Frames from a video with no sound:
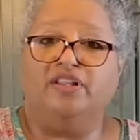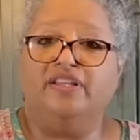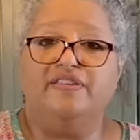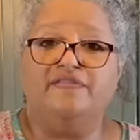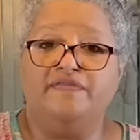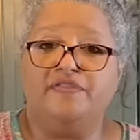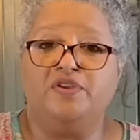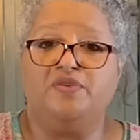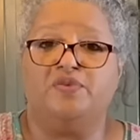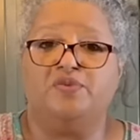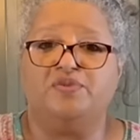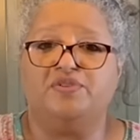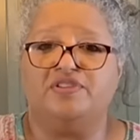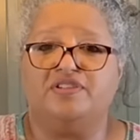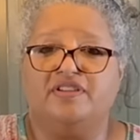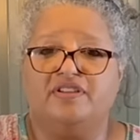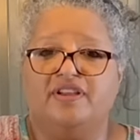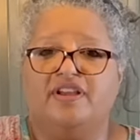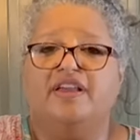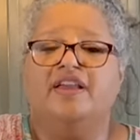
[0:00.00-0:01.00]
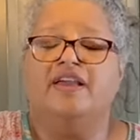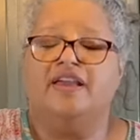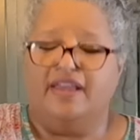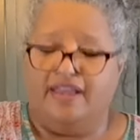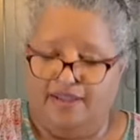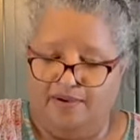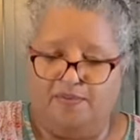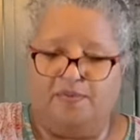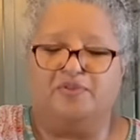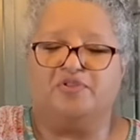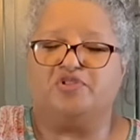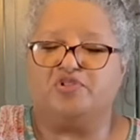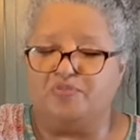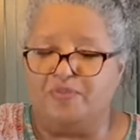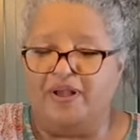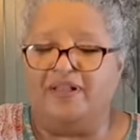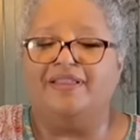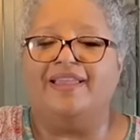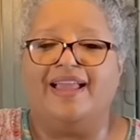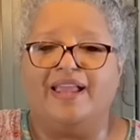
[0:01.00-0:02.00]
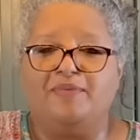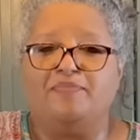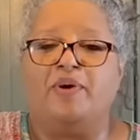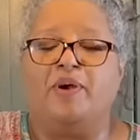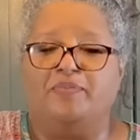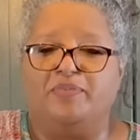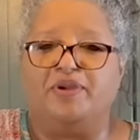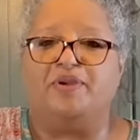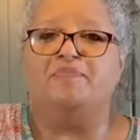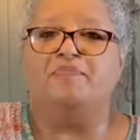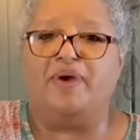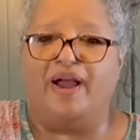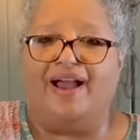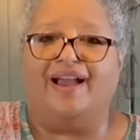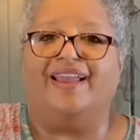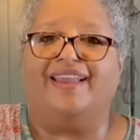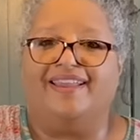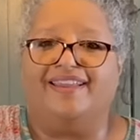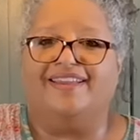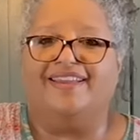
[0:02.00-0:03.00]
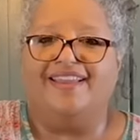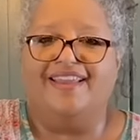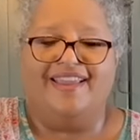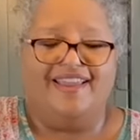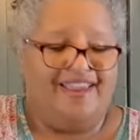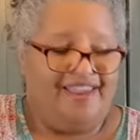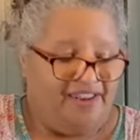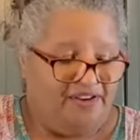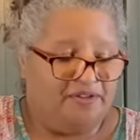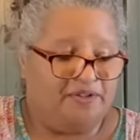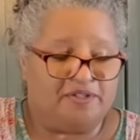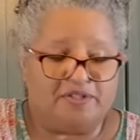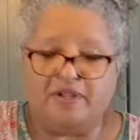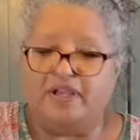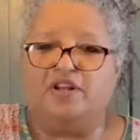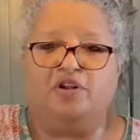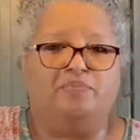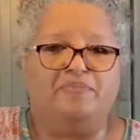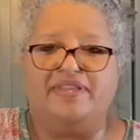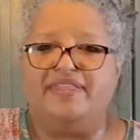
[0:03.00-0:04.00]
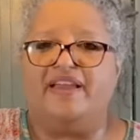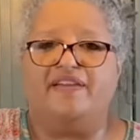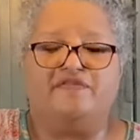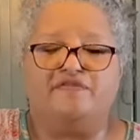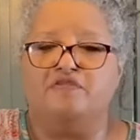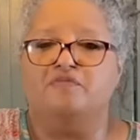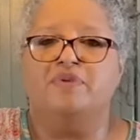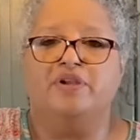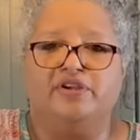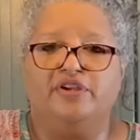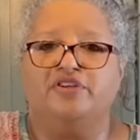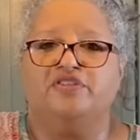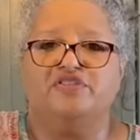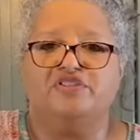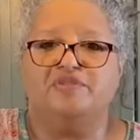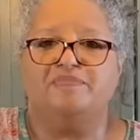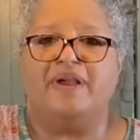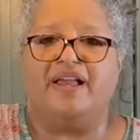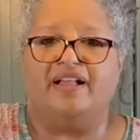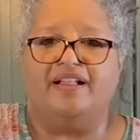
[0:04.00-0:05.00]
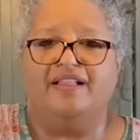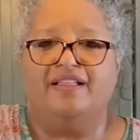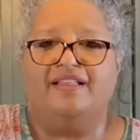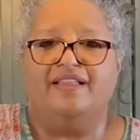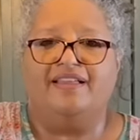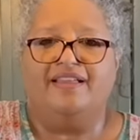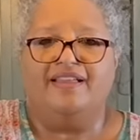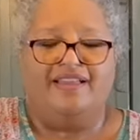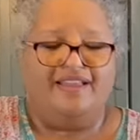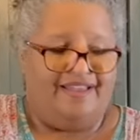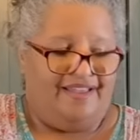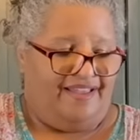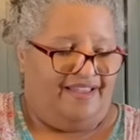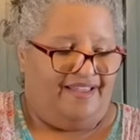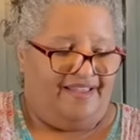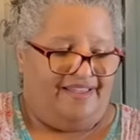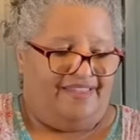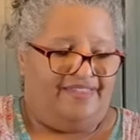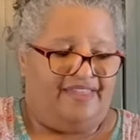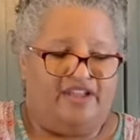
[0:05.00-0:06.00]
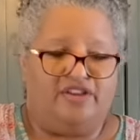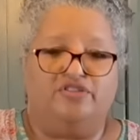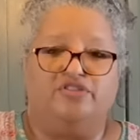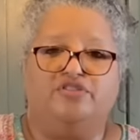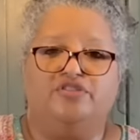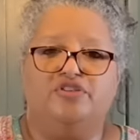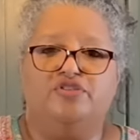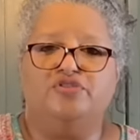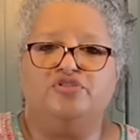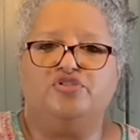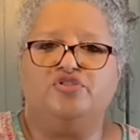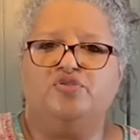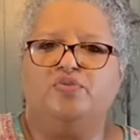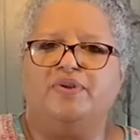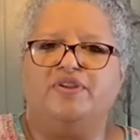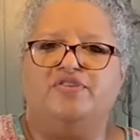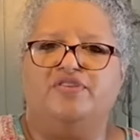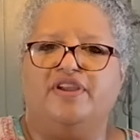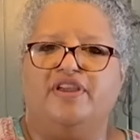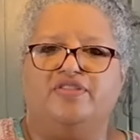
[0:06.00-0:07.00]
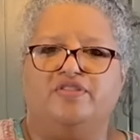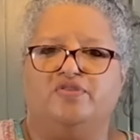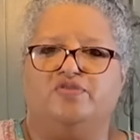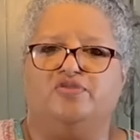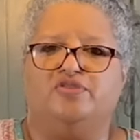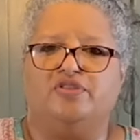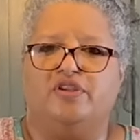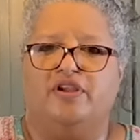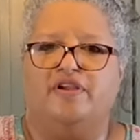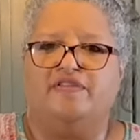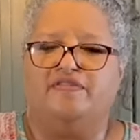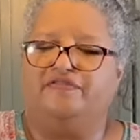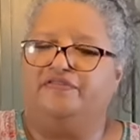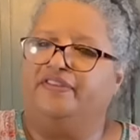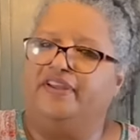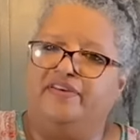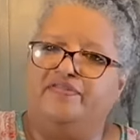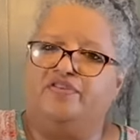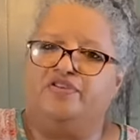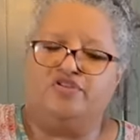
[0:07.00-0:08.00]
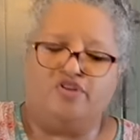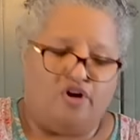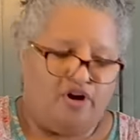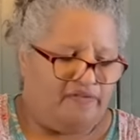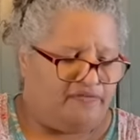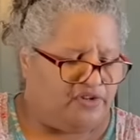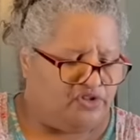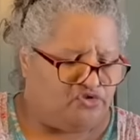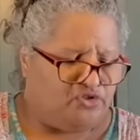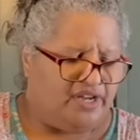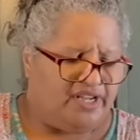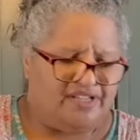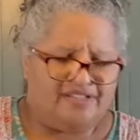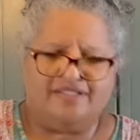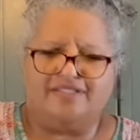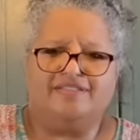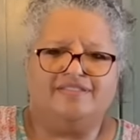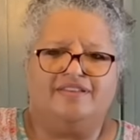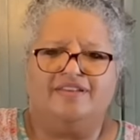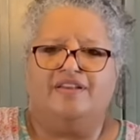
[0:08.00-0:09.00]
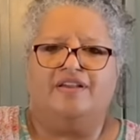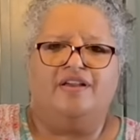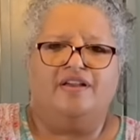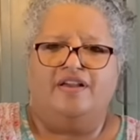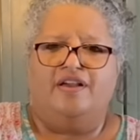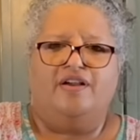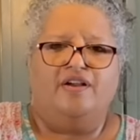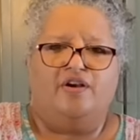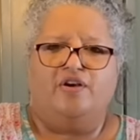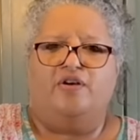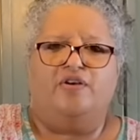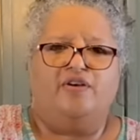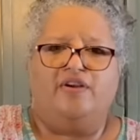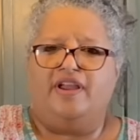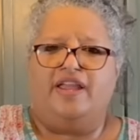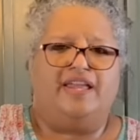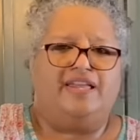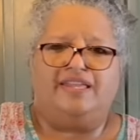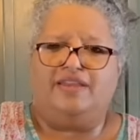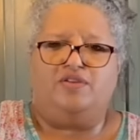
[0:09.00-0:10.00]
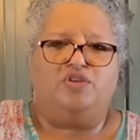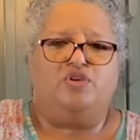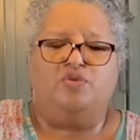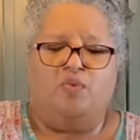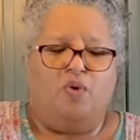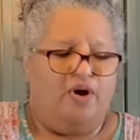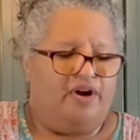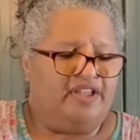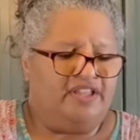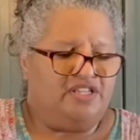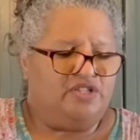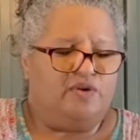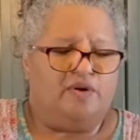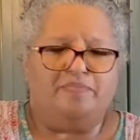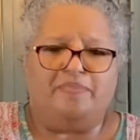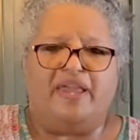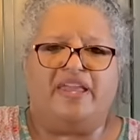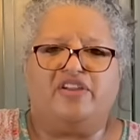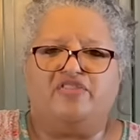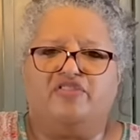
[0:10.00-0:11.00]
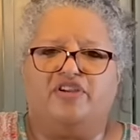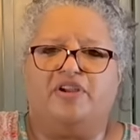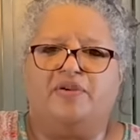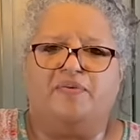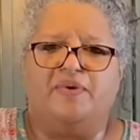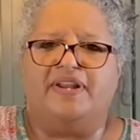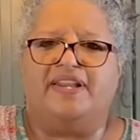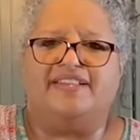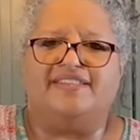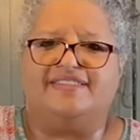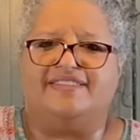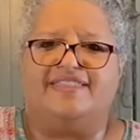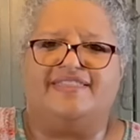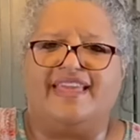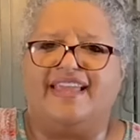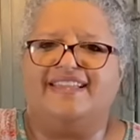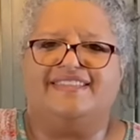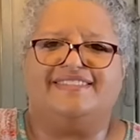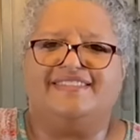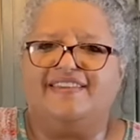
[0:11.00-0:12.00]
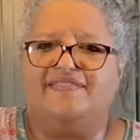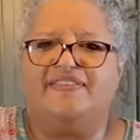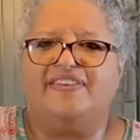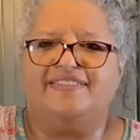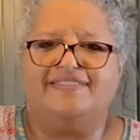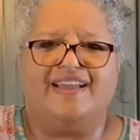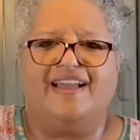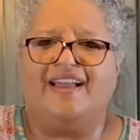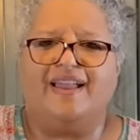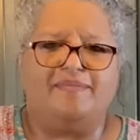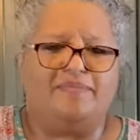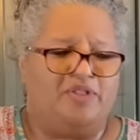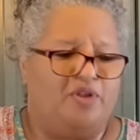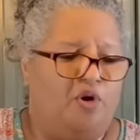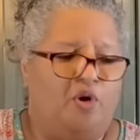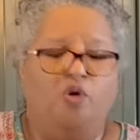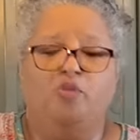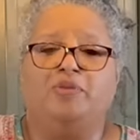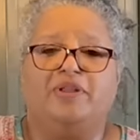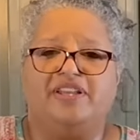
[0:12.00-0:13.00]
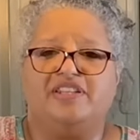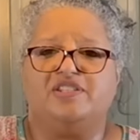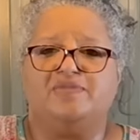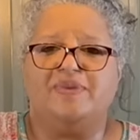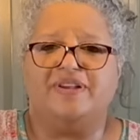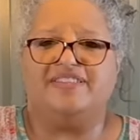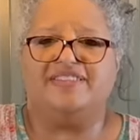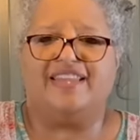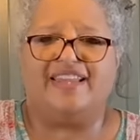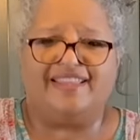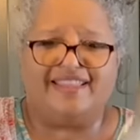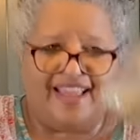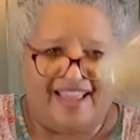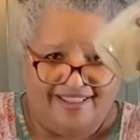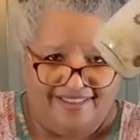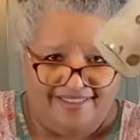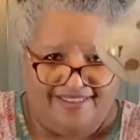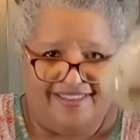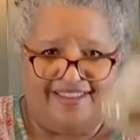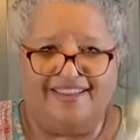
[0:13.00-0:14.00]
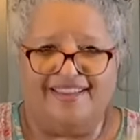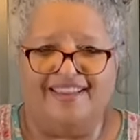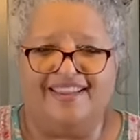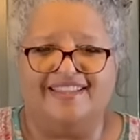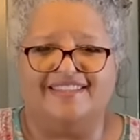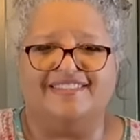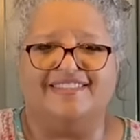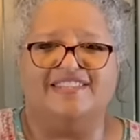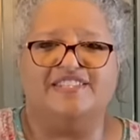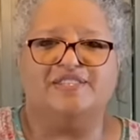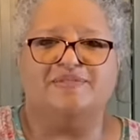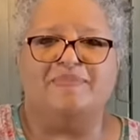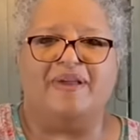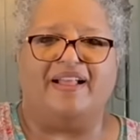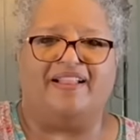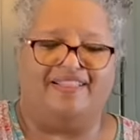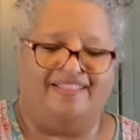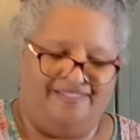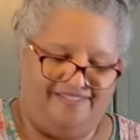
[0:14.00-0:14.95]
infused, it will smell like pumpkin pie. It'll be that familiar smell that you're used to when you get those flavored coffee drinks. You walk into a bakery when it's Thanksgiving time and the whole place smells like that. It's this smell.